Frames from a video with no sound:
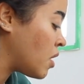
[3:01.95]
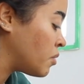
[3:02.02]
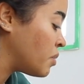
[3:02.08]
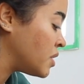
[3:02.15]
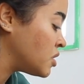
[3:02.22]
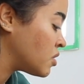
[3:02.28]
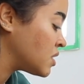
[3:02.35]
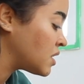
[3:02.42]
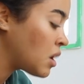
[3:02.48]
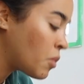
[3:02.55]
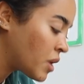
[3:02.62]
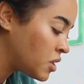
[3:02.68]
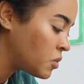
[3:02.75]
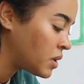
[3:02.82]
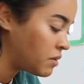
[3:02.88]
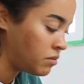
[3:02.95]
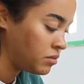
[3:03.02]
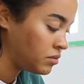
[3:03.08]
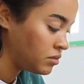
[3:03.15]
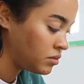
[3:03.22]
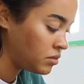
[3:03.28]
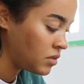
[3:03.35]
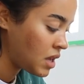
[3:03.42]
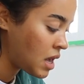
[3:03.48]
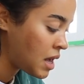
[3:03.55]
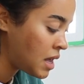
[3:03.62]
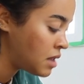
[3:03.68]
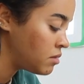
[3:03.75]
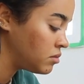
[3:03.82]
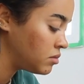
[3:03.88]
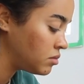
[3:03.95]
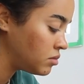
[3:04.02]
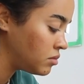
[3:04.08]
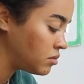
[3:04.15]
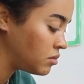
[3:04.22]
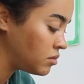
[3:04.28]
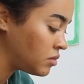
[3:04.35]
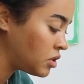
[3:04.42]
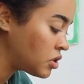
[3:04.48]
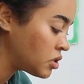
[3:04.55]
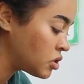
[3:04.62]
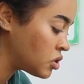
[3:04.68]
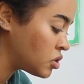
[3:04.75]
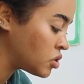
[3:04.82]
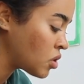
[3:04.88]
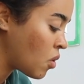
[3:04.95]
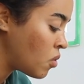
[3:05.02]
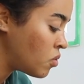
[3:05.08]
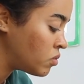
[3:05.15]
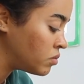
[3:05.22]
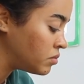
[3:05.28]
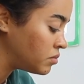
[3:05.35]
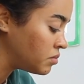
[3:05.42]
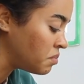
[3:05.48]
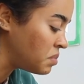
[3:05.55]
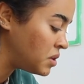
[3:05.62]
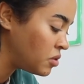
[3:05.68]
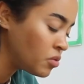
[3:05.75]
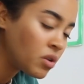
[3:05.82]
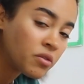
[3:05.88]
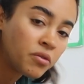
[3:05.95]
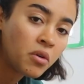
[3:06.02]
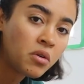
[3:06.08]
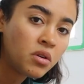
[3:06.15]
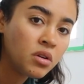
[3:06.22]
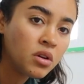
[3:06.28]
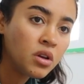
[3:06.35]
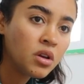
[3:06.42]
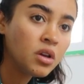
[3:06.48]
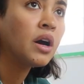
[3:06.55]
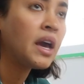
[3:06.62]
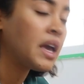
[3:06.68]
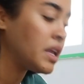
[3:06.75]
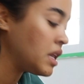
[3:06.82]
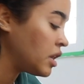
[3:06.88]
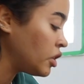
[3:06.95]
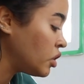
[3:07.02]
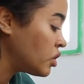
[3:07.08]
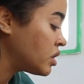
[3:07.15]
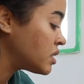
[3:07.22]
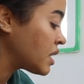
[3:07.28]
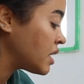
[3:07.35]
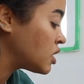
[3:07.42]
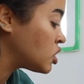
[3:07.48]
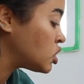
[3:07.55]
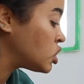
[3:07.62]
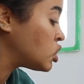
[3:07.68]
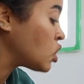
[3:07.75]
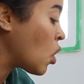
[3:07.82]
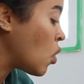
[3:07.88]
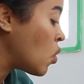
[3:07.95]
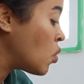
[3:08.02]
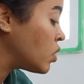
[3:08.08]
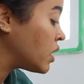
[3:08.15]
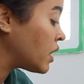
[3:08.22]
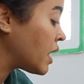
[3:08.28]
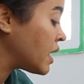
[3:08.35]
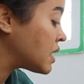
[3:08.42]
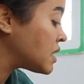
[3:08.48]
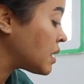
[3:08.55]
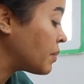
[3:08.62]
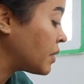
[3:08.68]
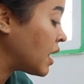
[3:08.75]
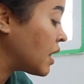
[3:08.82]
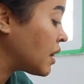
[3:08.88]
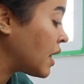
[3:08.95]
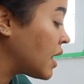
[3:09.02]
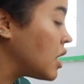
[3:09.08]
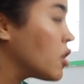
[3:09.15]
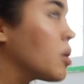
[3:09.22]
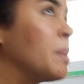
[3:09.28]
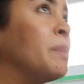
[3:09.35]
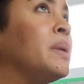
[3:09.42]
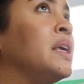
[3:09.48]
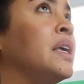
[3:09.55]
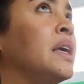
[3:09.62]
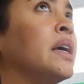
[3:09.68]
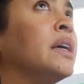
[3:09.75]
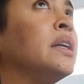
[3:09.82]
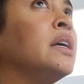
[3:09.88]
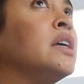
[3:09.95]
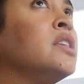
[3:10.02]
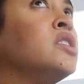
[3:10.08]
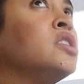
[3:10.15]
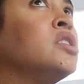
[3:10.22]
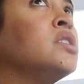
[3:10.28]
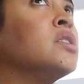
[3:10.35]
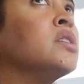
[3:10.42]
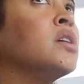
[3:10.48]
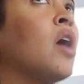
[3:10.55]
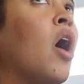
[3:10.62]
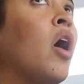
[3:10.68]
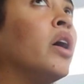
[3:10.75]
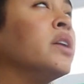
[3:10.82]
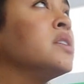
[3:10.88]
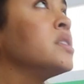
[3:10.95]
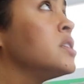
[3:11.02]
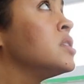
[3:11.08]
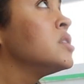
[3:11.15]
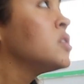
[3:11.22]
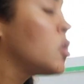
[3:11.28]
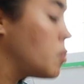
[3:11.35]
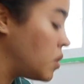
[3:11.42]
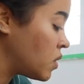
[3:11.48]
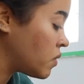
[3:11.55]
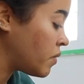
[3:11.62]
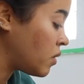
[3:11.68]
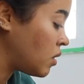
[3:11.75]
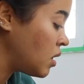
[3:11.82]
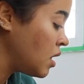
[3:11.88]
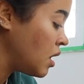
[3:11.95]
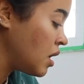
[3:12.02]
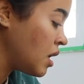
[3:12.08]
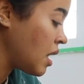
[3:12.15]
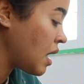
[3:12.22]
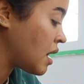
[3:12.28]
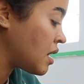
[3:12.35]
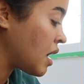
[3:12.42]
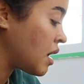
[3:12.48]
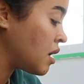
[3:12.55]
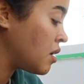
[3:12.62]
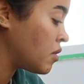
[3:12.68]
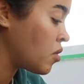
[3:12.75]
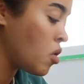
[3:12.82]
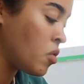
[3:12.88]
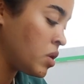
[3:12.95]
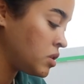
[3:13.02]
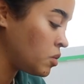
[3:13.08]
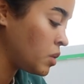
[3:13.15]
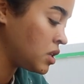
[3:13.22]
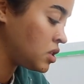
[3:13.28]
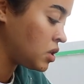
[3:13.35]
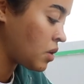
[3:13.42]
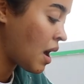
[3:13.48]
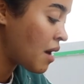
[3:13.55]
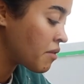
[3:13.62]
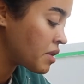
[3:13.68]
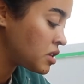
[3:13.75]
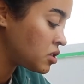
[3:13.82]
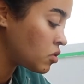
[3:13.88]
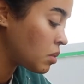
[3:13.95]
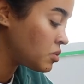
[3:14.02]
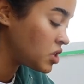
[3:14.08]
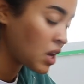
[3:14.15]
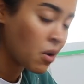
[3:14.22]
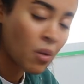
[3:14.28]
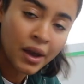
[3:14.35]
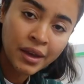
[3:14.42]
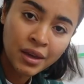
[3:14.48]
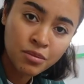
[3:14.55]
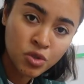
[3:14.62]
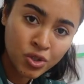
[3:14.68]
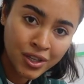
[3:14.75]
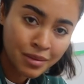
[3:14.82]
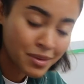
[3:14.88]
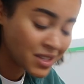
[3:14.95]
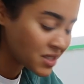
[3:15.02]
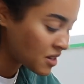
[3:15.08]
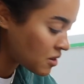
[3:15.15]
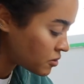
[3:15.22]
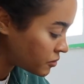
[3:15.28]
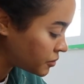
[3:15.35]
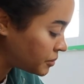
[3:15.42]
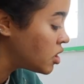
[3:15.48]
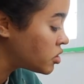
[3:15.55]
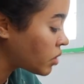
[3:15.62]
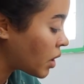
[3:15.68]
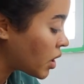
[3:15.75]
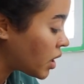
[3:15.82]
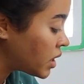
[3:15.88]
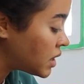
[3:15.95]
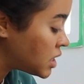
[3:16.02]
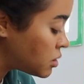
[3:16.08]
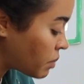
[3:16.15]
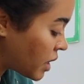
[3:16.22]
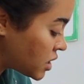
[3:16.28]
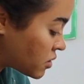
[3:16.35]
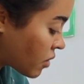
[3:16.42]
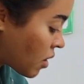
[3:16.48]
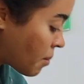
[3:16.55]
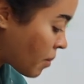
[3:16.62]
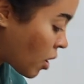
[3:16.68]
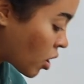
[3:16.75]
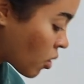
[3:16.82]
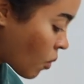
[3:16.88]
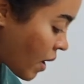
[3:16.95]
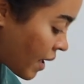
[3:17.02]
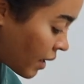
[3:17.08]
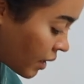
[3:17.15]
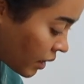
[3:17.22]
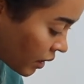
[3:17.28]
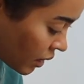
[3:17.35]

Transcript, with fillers: on Pinterest and I want to do it. It looks so beautiful and it looks like stone and like something like European. It's honestly so beautiful and I always wanted to have it so I'm DIYing and doing it myself. So I got these paints from Barwick,